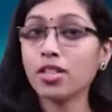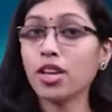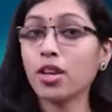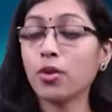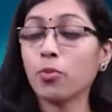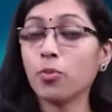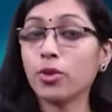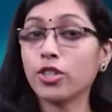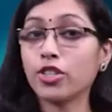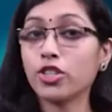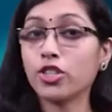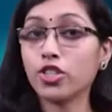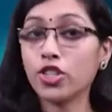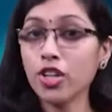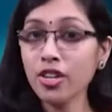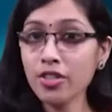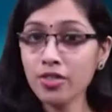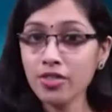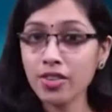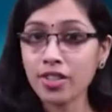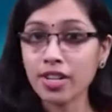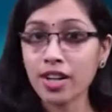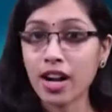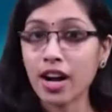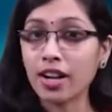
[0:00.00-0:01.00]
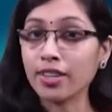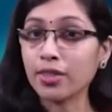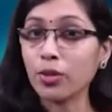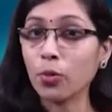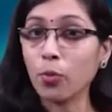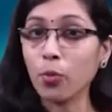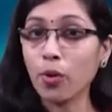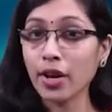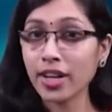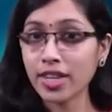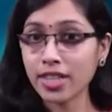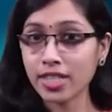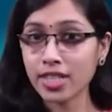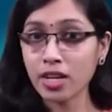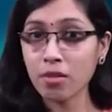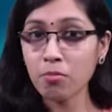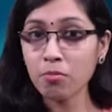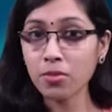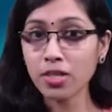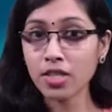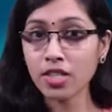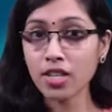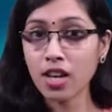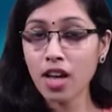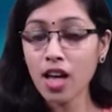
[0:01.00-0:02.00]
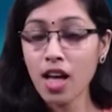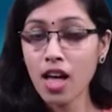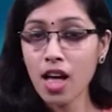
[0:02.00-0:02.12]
in which children are the victims